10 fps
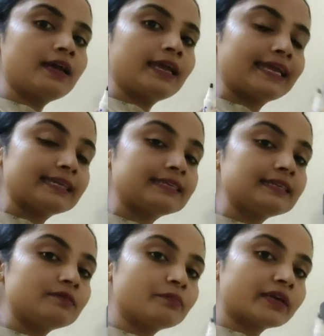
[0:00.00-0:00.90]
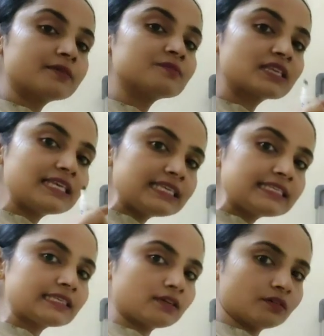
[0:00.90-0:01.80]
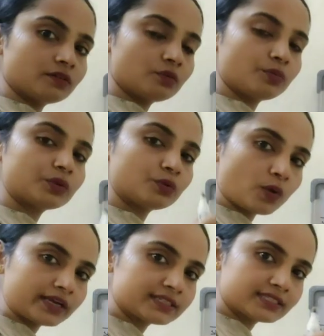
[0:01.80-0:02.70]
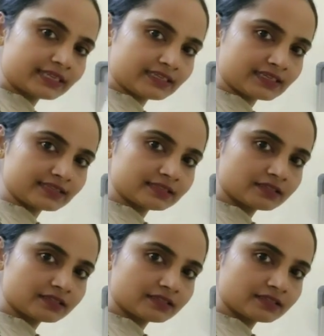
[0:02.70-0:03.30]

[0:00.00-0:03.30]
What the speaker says: it becomes easier with one sentence.